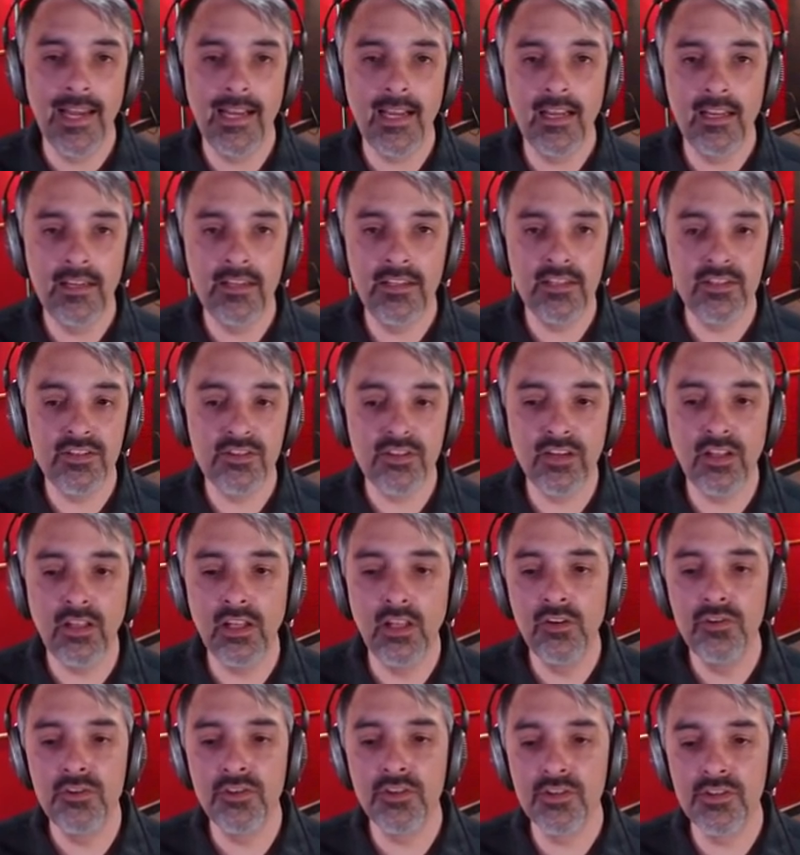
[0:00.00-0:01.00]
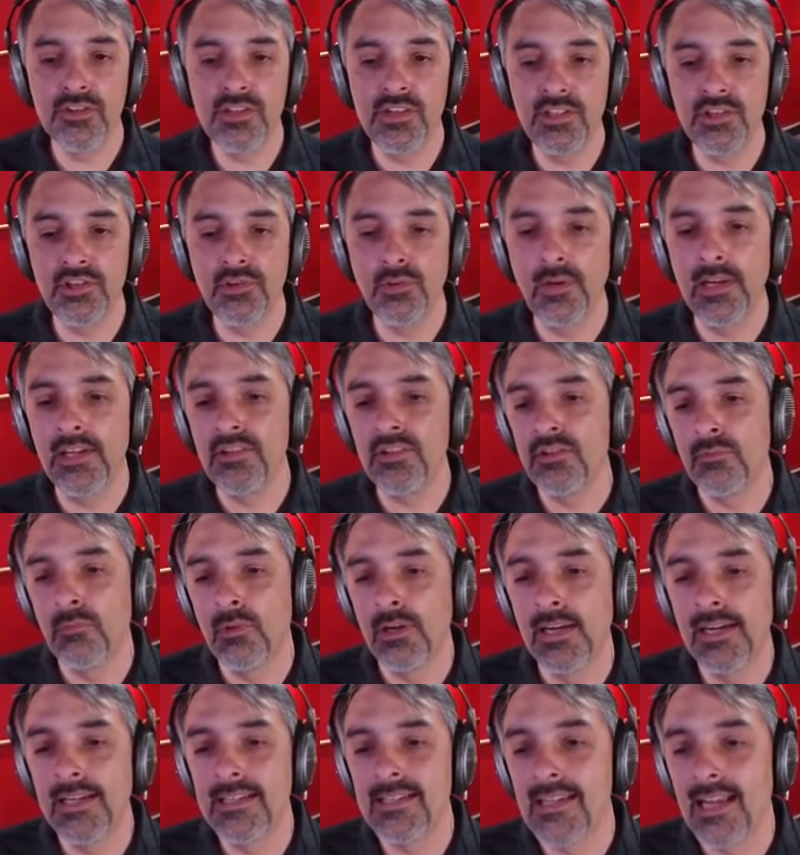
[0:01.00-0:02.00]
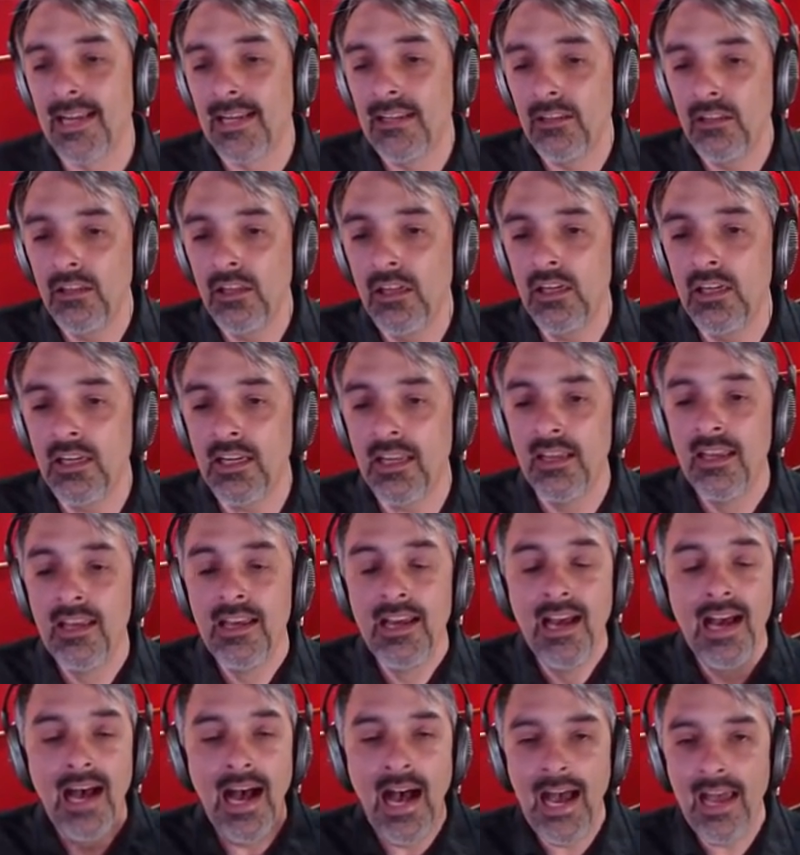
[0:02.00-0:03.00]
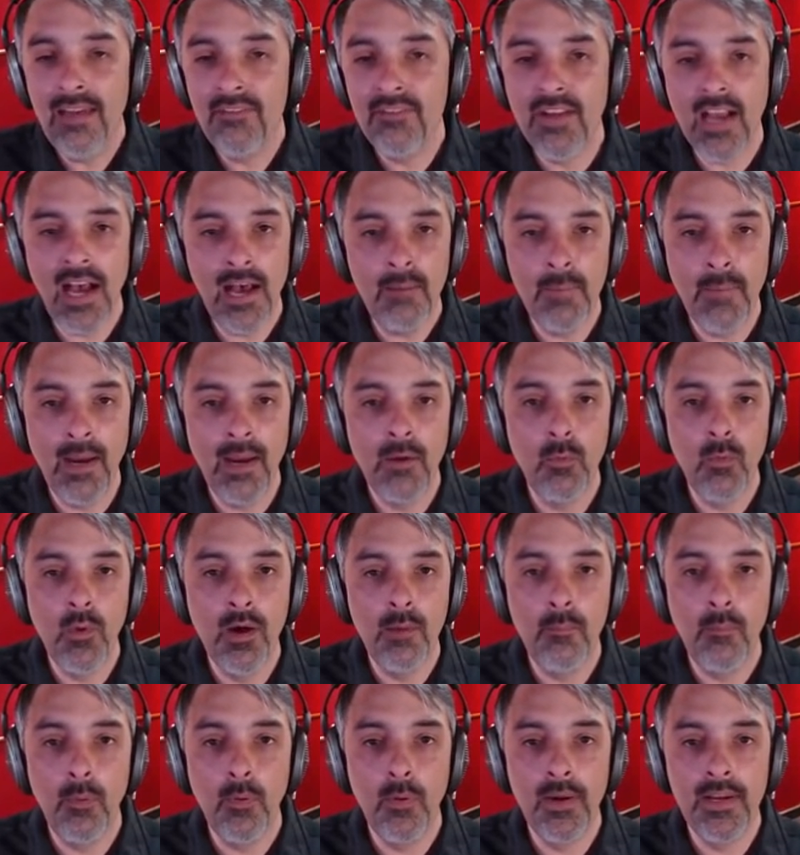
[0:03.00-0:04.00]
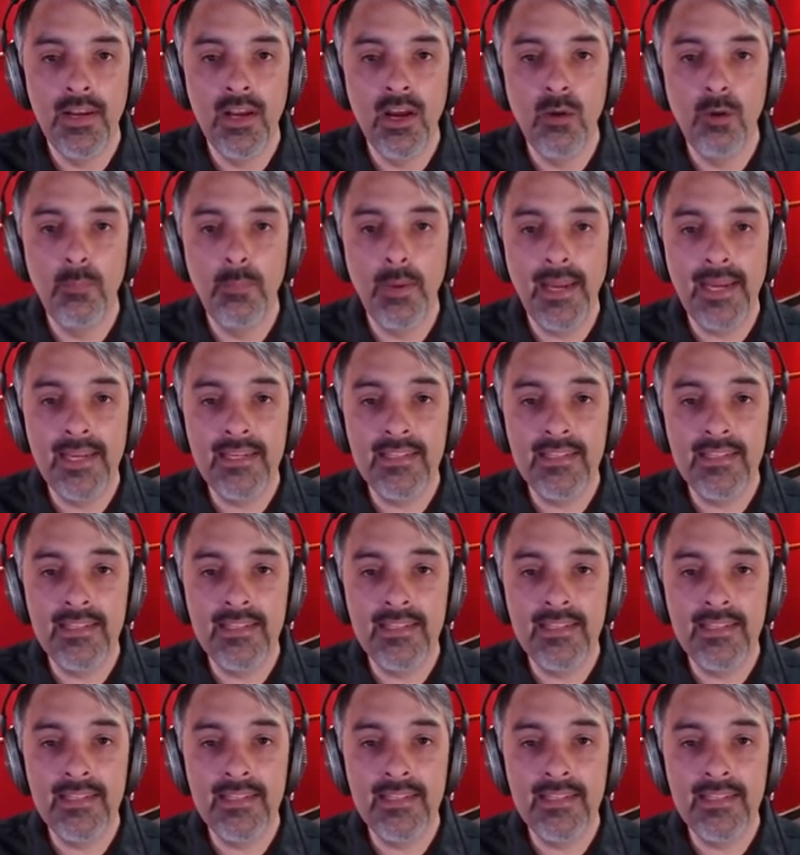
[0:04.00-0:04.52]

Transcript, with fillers: a disclosure situation where he's like, look, I've got my one point oh base